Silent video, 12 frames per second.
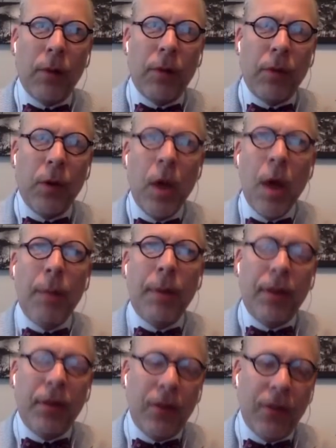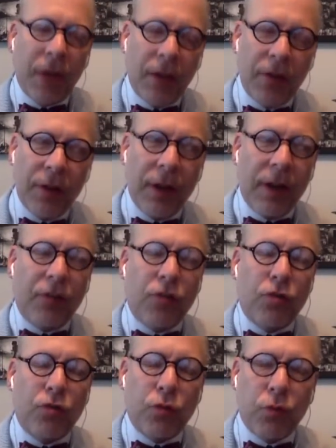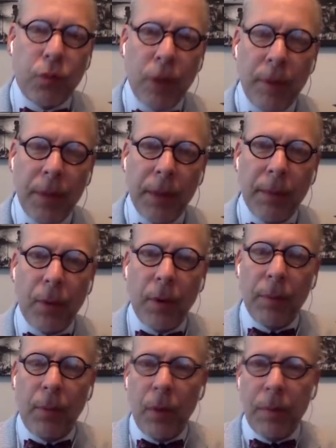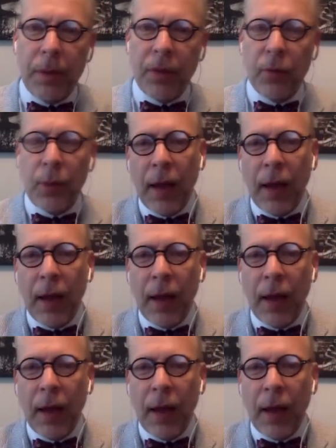with you. But this is actually an extremely important point, because we